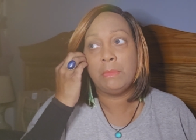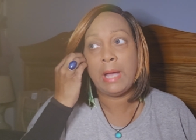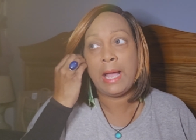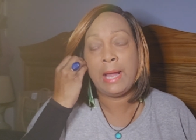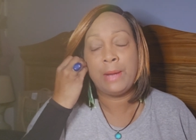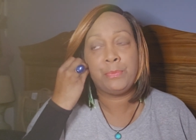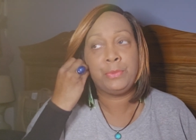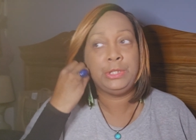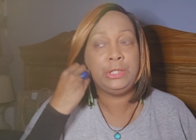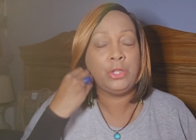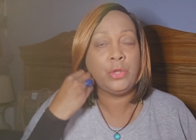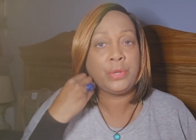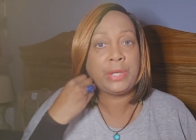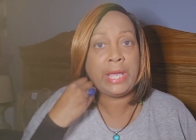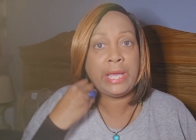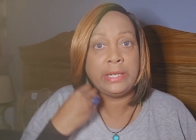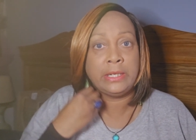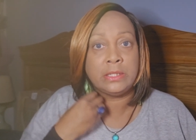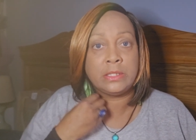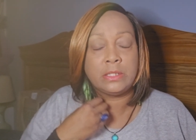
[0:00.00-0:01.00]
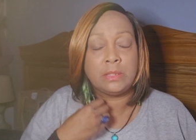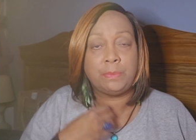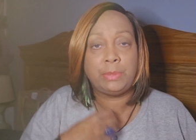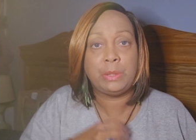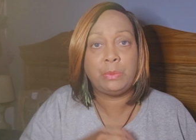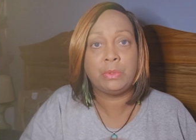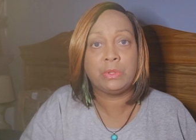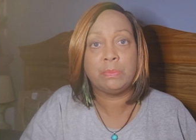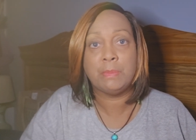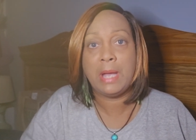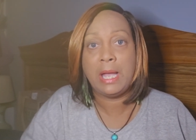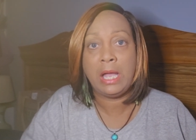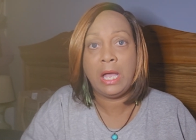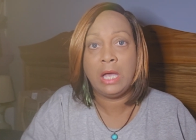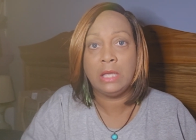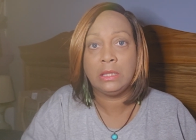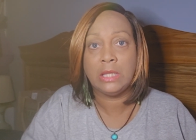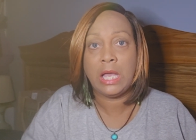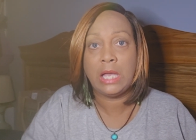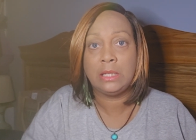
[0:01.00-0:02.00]
I relocated to be with my
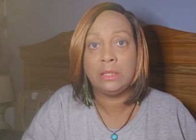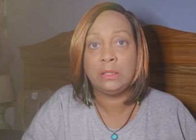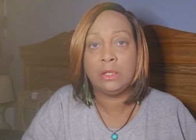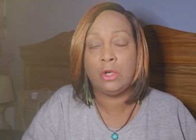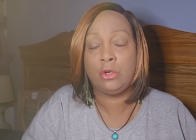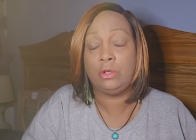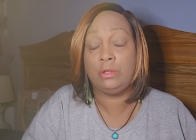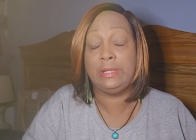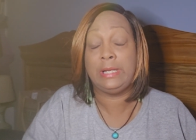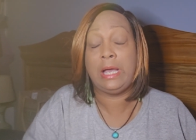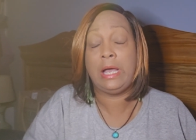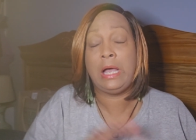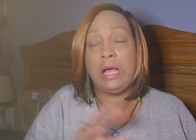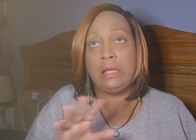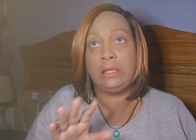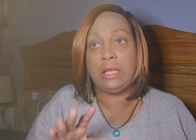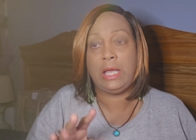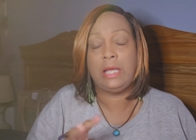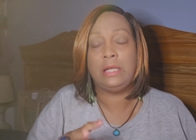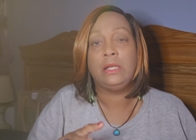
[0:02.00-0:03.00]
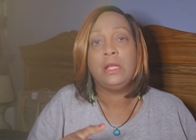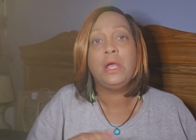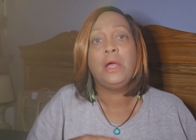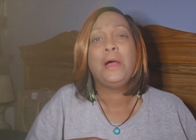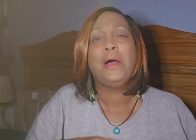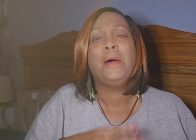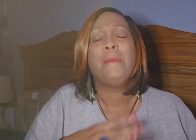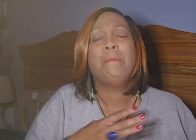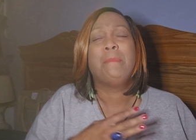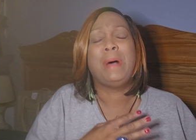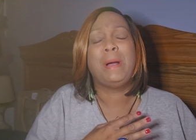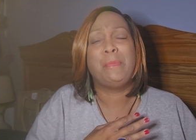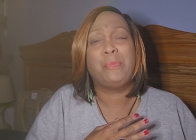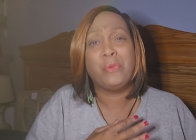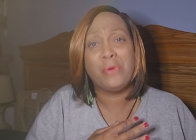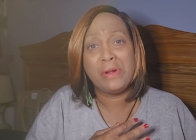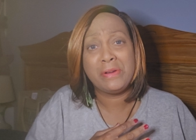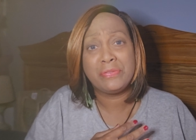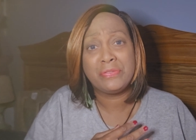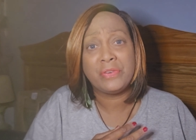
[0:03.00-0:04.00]
online, or not online, my
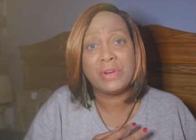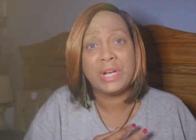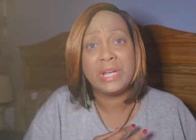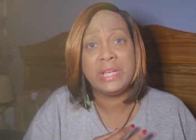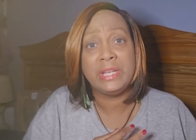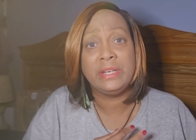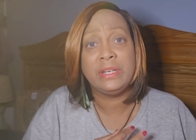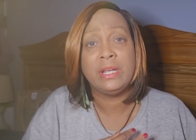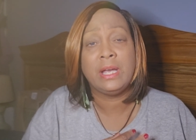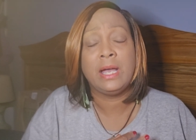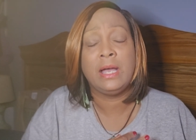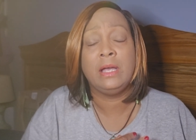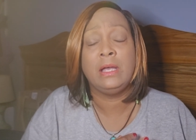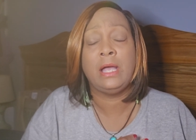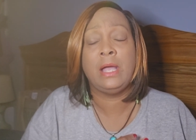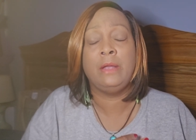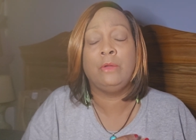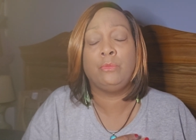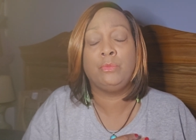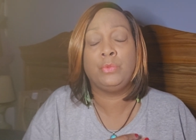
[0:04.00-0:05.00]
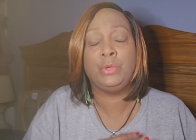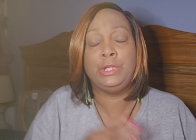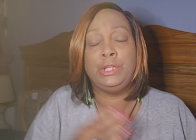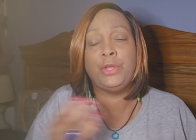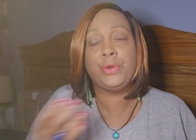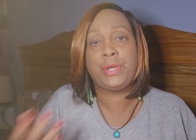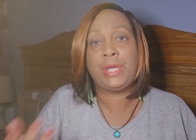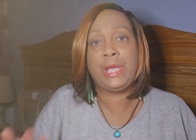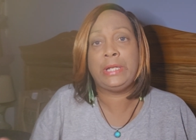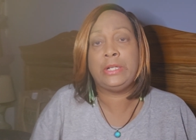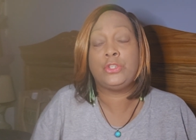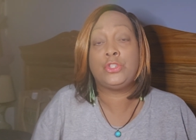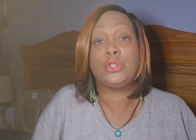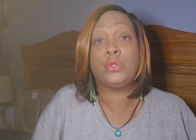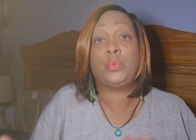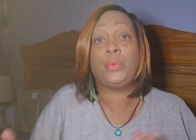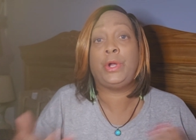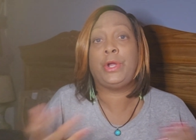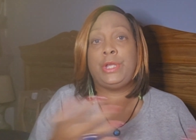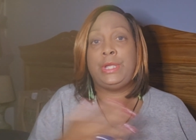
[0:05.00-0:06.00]
boyfriend. I relocated
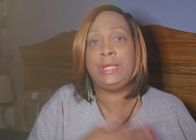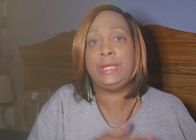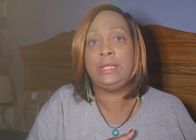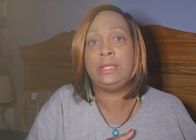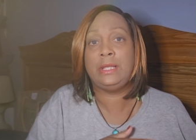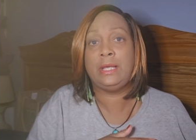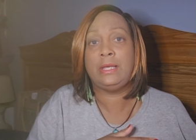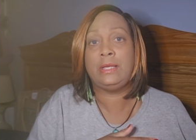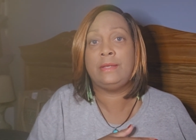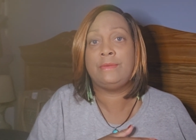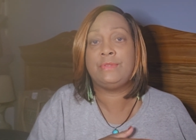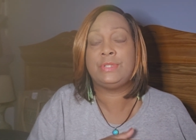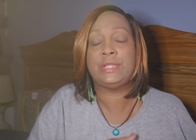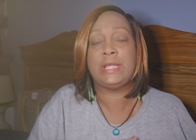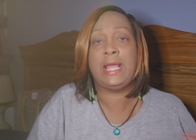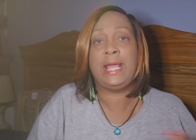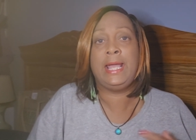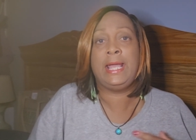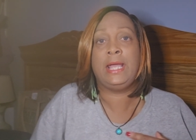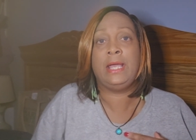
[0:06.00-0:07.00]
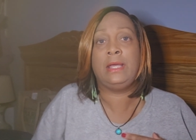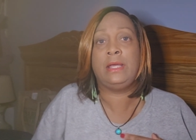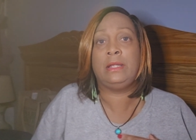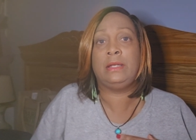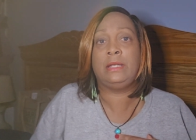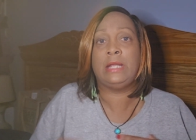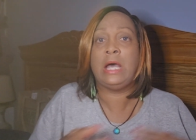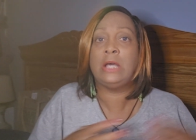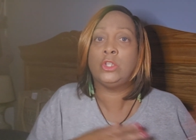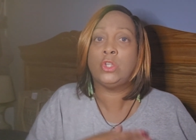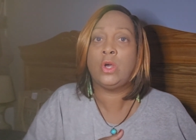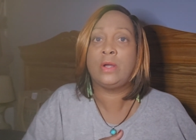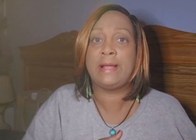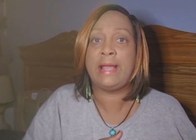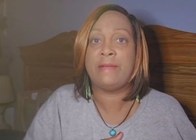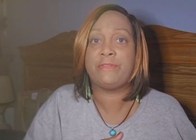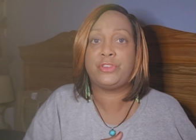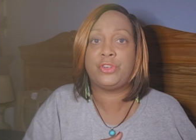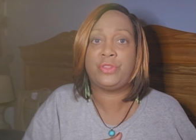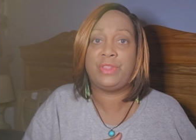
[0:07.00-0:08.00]
to where he lives, and not long
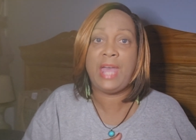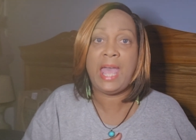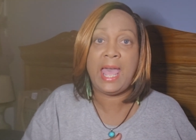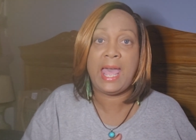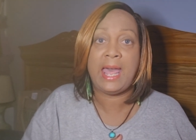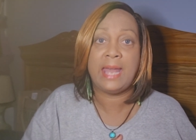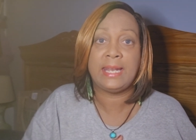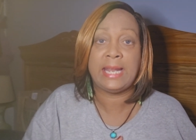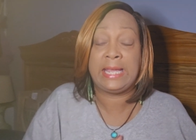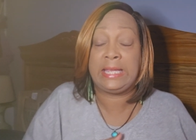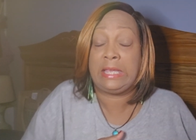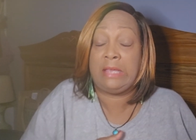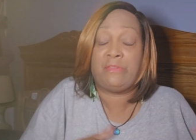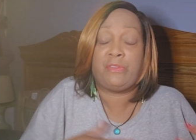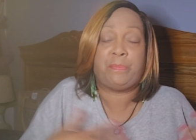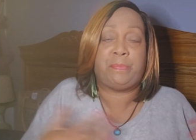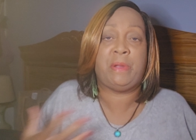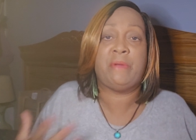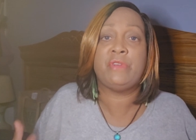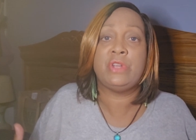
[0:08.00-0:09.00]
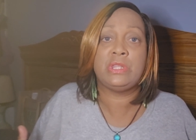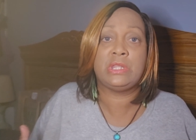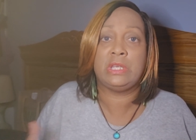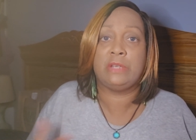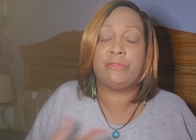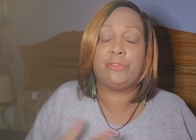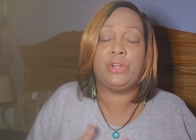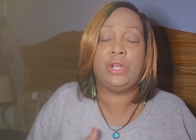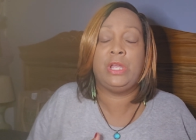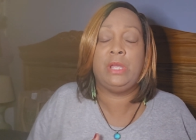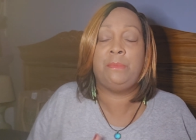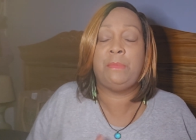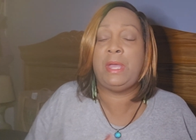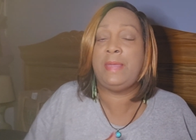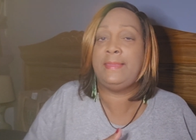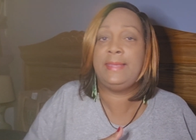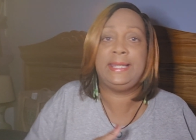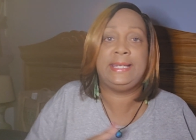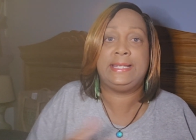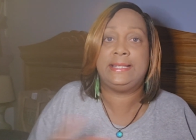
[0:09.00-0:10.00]
after that, I gave up everything for him,
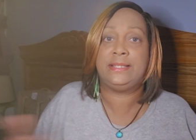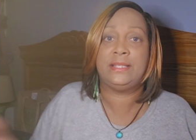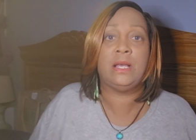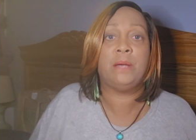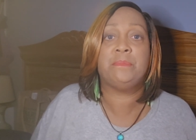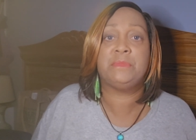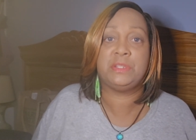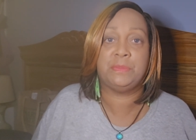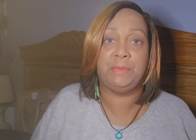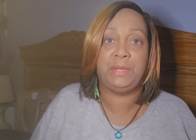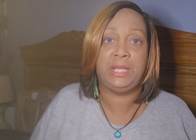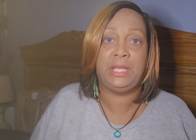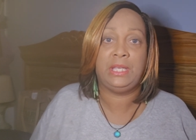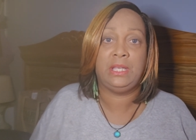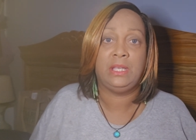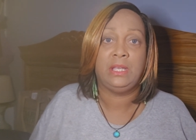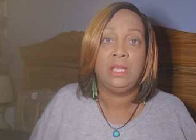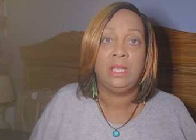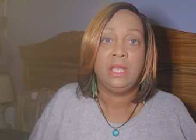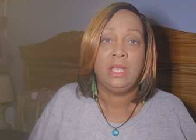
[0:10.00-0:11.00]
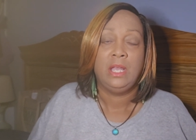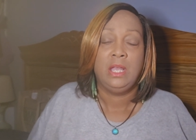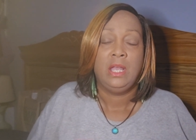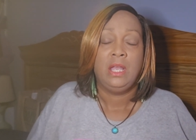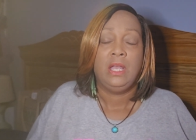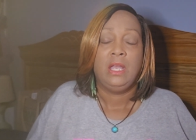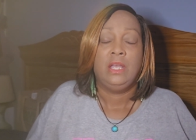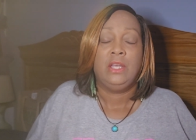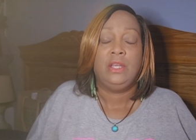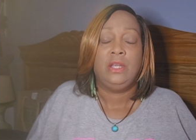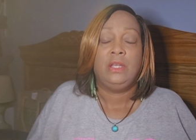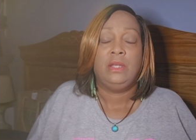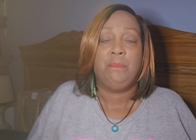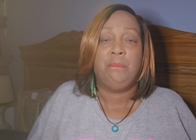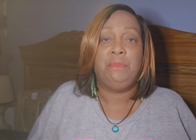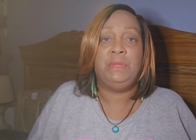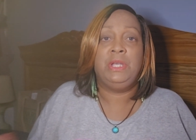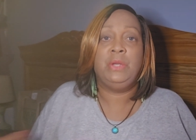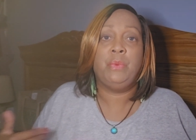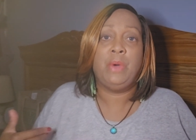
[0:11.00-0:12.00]
and then he dumped me.
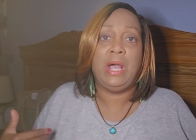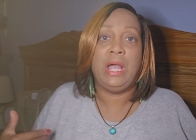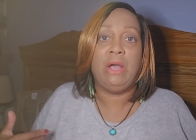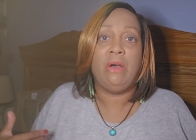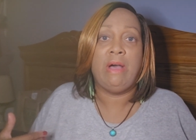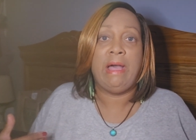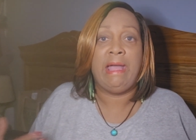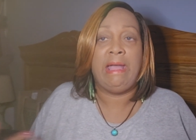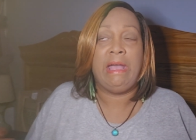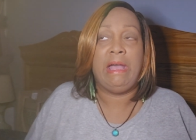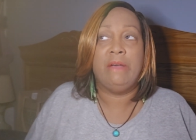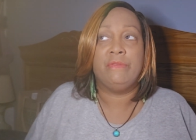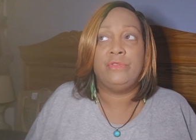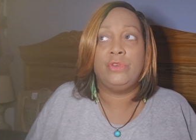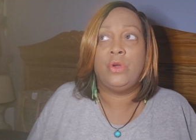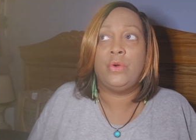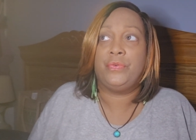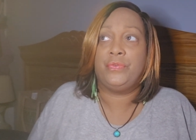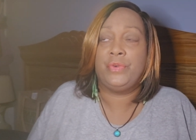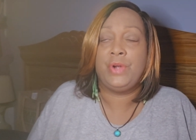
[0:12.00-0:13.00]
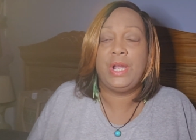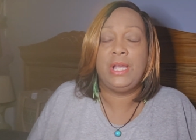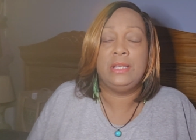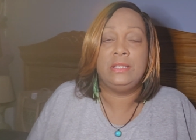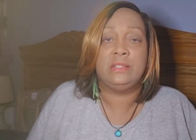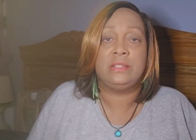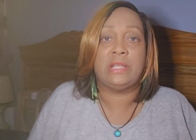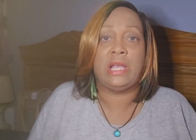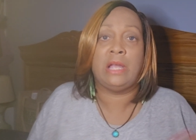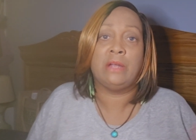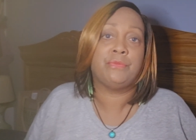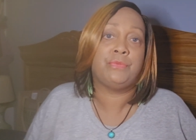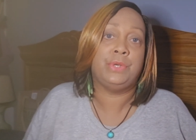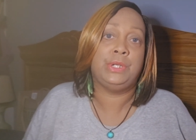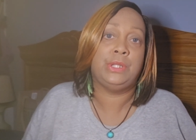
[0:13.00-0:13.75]
Meanwhile, I have no friends. I've